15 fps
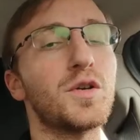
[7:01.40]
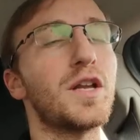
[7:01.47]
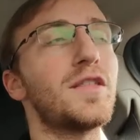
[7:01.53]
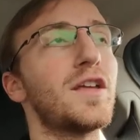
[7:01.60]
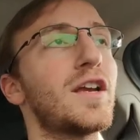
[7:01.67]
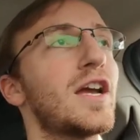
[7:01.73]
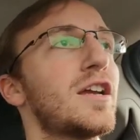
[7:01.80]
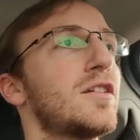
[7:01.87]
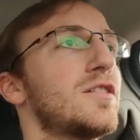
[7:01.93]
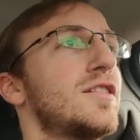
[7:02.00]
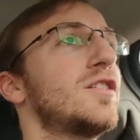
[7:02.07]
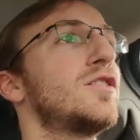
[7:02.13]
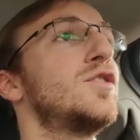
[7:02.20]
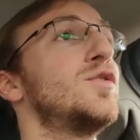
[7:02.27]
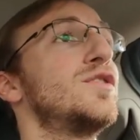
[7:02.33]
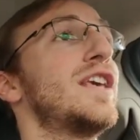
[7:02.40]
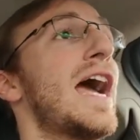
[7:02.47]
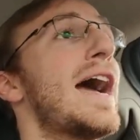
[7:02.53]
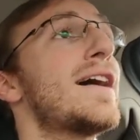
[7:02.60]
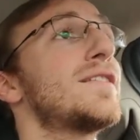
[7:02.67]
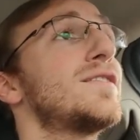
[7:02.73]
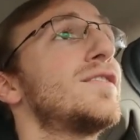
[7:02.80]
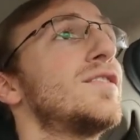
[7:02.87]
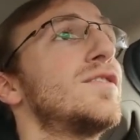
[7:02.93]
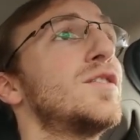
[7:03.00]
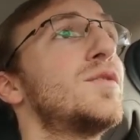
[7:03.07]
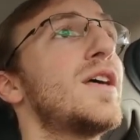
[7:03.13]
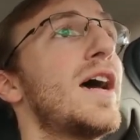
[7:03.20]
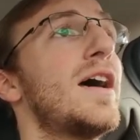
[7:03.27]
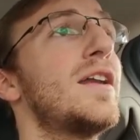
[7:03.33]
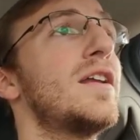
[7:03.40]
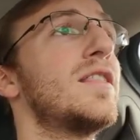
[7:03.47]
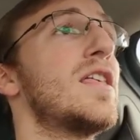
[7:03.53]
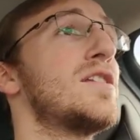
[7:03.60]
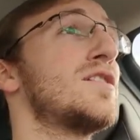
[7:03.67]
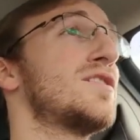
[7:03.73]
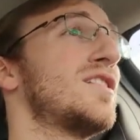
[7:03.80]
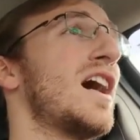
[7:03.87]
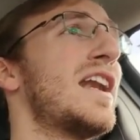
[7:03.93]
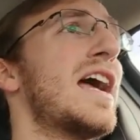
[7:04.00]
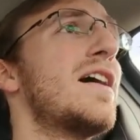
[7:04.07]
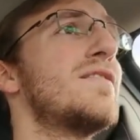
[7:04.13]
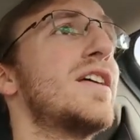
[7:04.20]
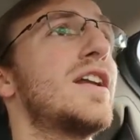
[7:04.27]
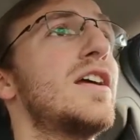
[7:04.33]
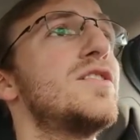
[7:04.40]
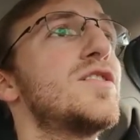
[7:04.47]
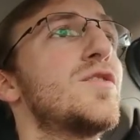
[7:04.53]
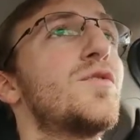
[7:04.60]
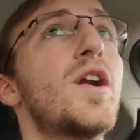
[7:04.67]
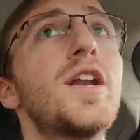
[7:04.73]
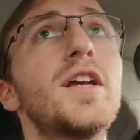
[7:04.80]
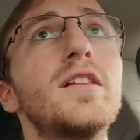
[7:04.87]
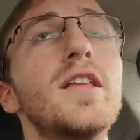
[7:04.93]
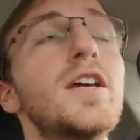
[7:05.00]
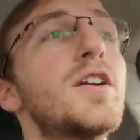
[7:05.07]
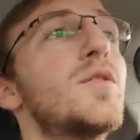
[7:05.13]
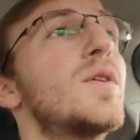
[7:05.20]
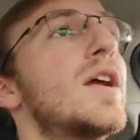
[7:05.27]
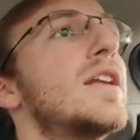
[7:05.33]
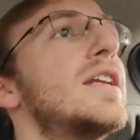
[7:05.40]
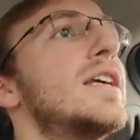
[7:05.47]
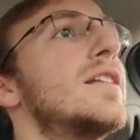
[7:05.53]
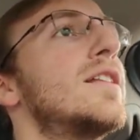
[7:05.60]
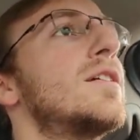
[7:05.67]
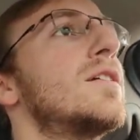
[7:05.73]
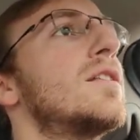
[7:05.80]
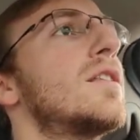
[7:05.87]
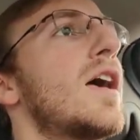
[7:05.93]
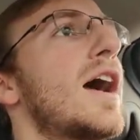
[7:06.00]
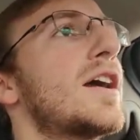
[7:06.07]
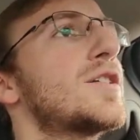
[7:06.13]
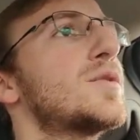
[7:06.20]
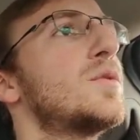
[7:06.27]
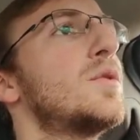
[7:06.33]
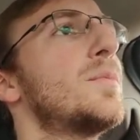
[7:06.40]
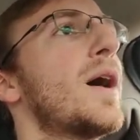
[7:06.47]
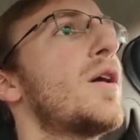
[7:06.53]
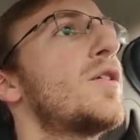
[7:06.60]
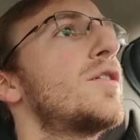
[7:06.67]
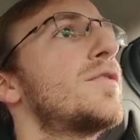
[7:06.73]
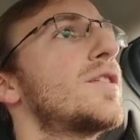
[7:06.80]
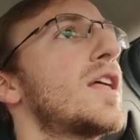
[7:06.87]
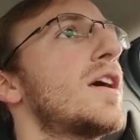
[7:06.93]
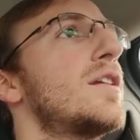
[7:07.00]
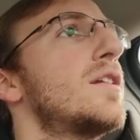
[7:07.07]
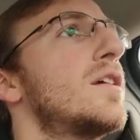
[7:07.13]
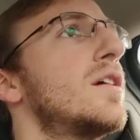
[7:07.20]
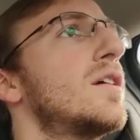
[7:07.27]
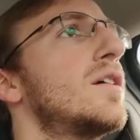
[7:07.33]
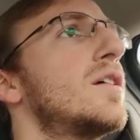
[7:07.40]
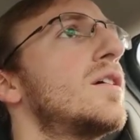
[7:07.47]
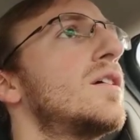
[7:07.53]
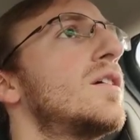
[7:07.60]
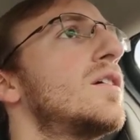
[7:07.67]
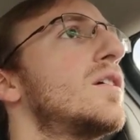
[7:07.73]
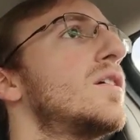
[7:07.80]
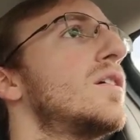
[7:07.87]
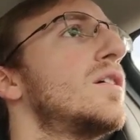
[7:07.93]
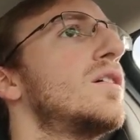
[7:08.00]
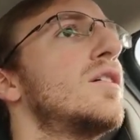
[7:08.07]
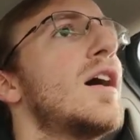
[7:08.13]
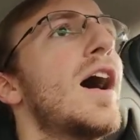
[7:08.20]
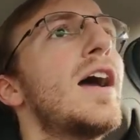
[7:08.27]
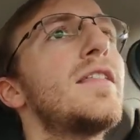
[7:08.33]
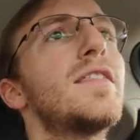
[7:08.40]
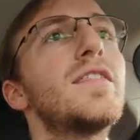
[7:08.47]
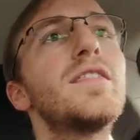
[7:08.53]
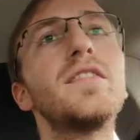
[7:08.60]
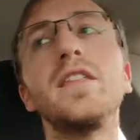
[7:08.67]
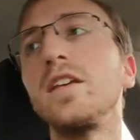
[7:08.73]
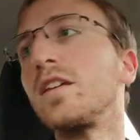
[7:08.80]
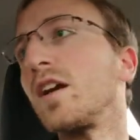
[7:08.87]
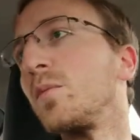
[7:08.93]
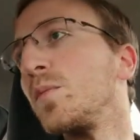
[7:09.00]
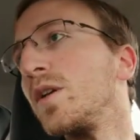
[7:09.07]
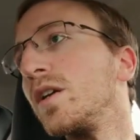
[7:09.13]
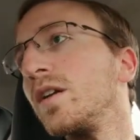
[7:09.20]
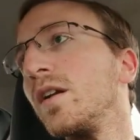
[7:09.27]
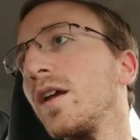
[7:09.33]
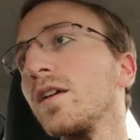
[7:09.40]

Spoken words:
or anything, I could still use gas to do that, and then just not have that engine running later when I needed the actual power for that. I think I'm in an